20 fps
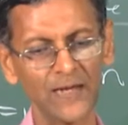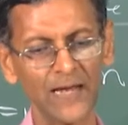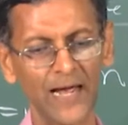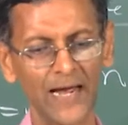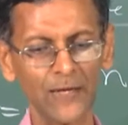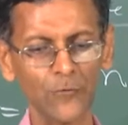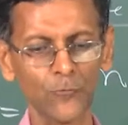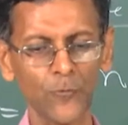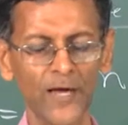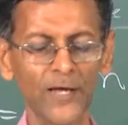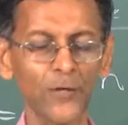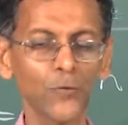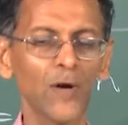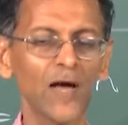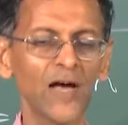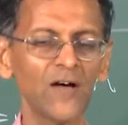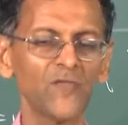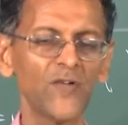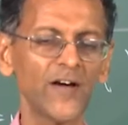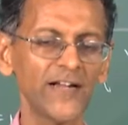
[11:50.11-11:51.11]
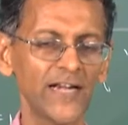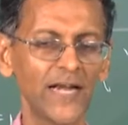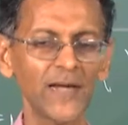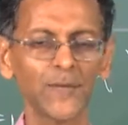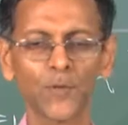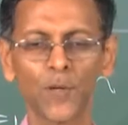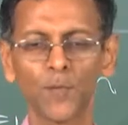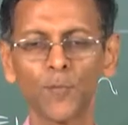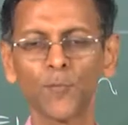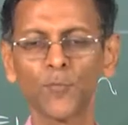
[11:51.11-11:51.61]
light where you have finite
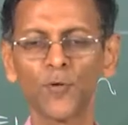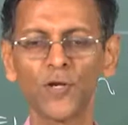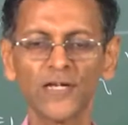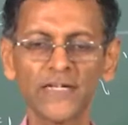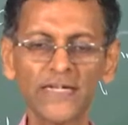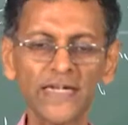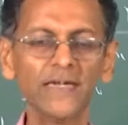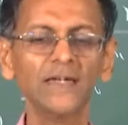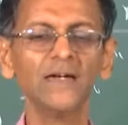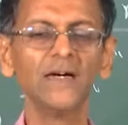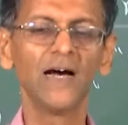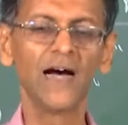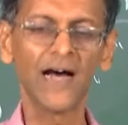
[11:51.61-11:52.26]
probability